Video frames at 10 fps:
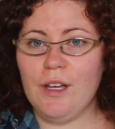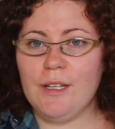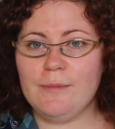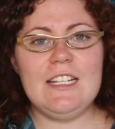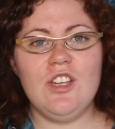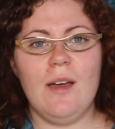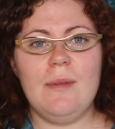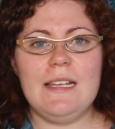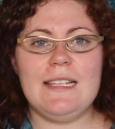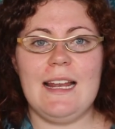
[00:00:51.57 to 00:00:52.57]
My day
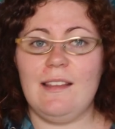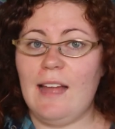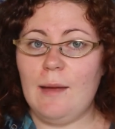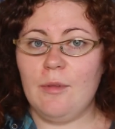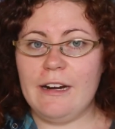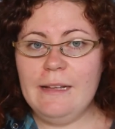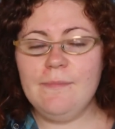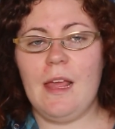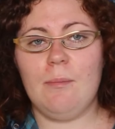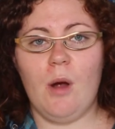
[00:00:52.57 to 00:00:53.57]
job is at a library,
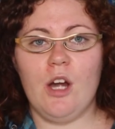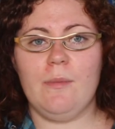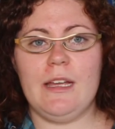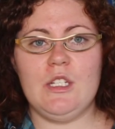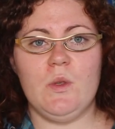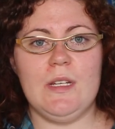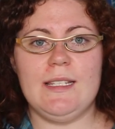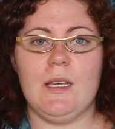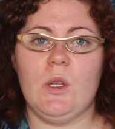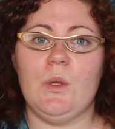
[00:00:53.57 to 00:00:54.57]
and part of my
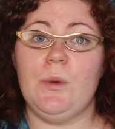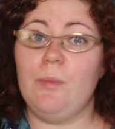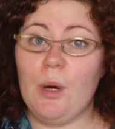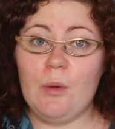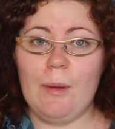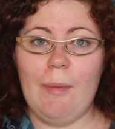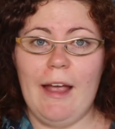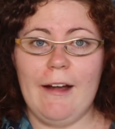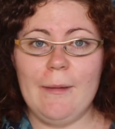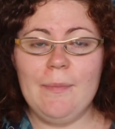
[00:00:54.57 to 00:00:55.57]
duties include book
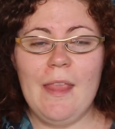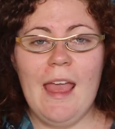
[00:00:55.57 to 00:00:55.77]
repair.